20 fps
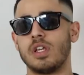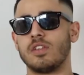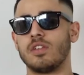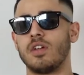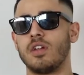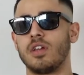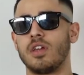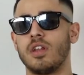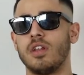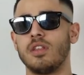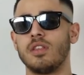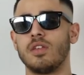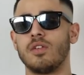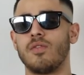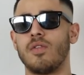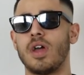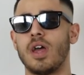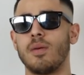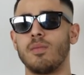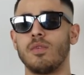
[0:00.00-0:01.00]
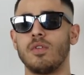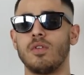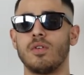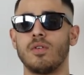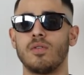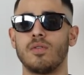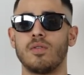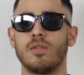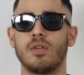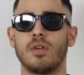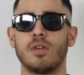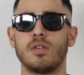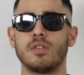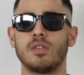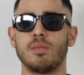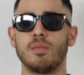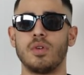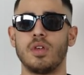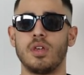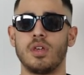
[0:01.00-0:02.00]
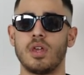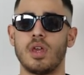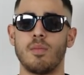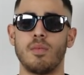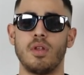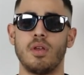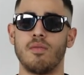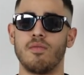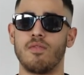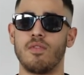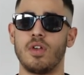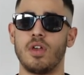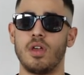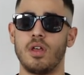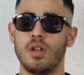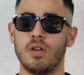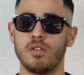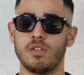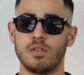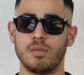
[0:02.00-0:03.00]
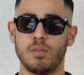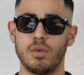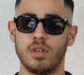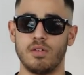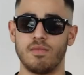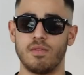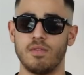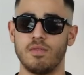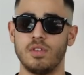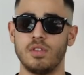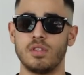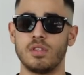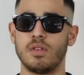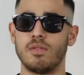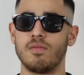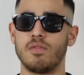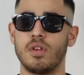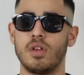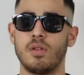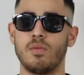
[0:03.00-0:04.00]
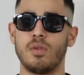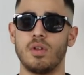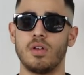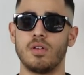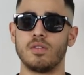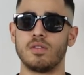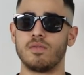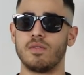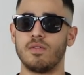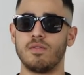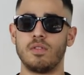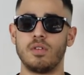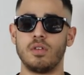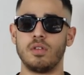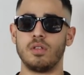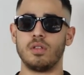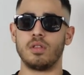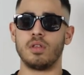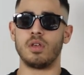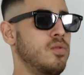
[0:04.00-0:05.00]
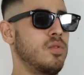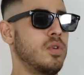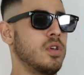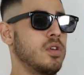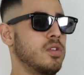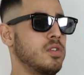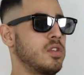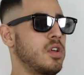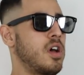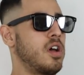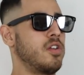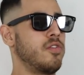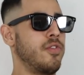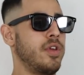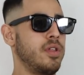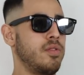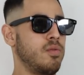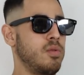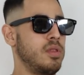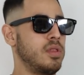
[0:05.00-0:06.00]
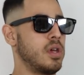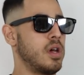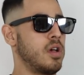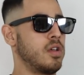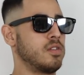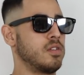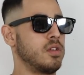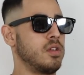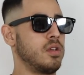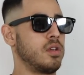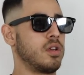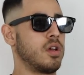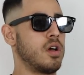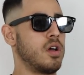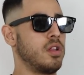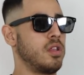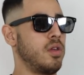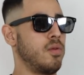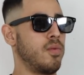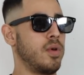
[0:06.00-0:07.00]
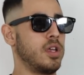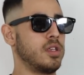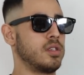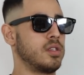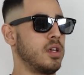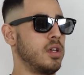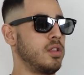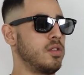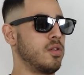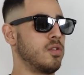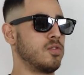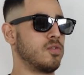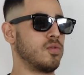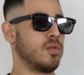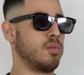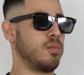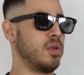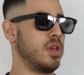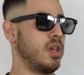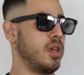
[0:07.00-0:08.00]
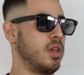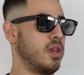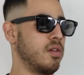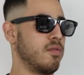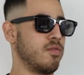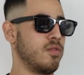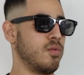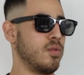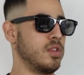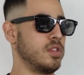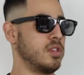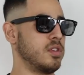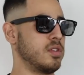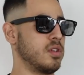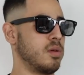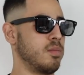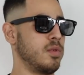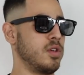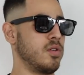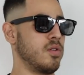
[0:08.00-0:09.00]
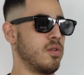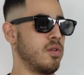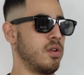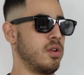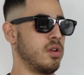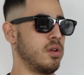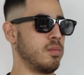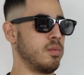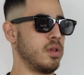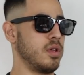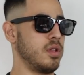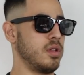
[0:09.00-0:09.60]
I started getting into rap, you know. I was a big Eminem fan. I was a big 50 Cent fan when I was 15. Who else? Andre 3000, Kanye West, like those were big influences on me growing up.